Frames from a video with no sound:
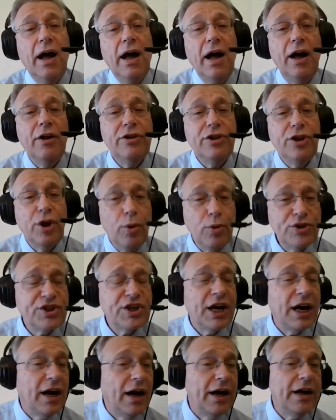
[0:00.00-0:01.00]
those
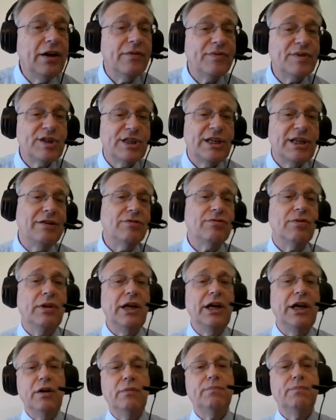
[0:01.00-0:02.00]
kind of state-related
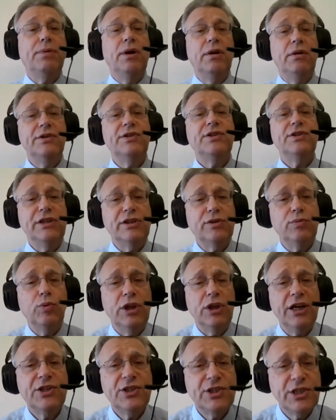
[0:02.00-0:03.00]
policies will
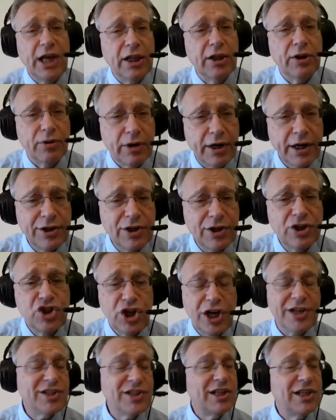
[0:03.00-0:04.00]
accelerate
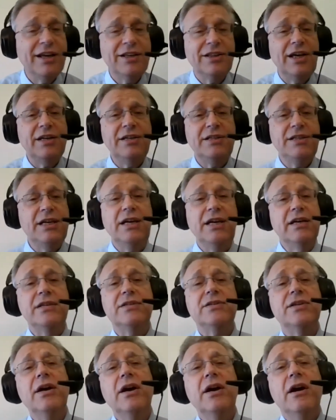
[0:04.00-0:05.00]
just like they did
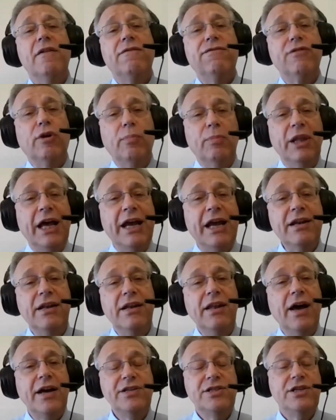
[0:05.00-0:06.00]
from late
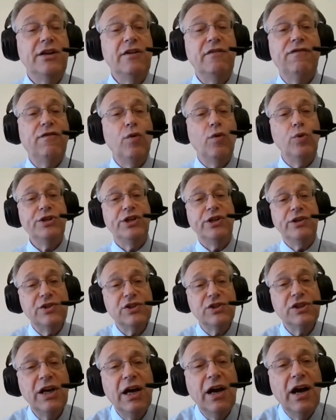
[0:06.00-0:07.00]
1940s.
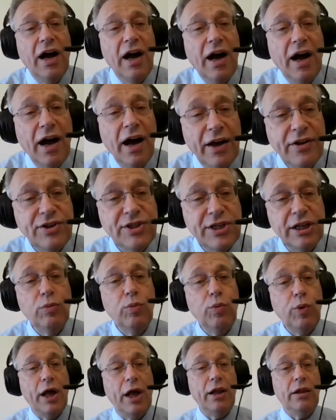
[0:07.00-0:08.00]
Until
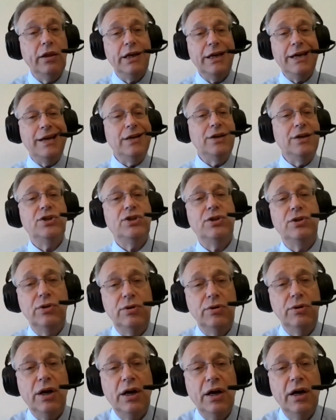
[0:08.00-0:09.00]
well into
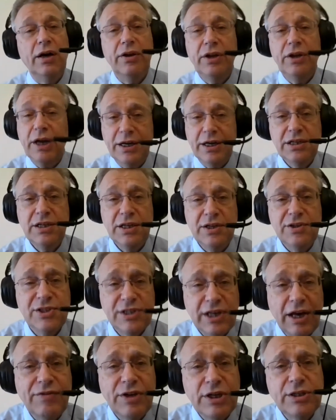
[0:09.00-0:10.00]

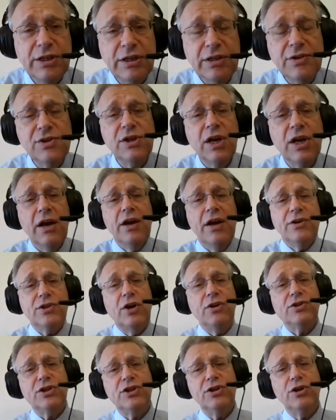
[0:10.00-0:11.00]
1970s. So it's
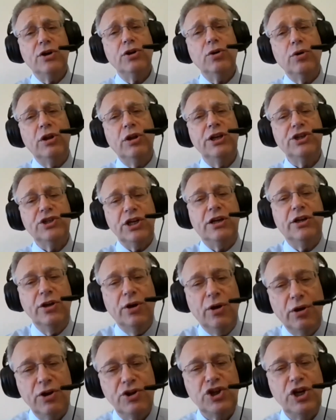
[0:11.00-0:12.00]
not only
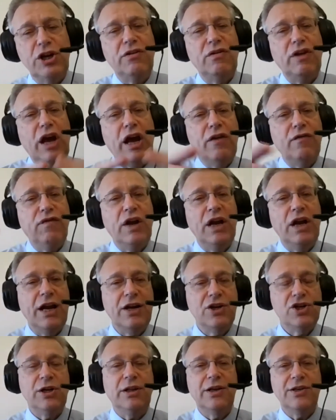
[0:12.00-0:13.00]
technology and
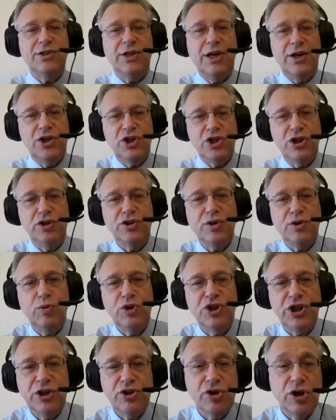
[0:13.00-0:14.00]
financializations which are
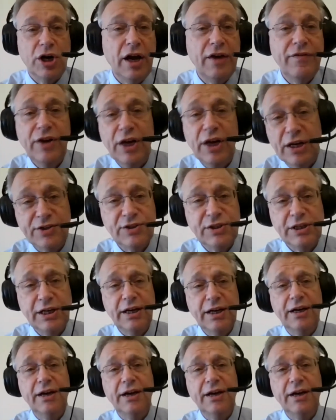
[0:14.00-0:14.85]
driving us there.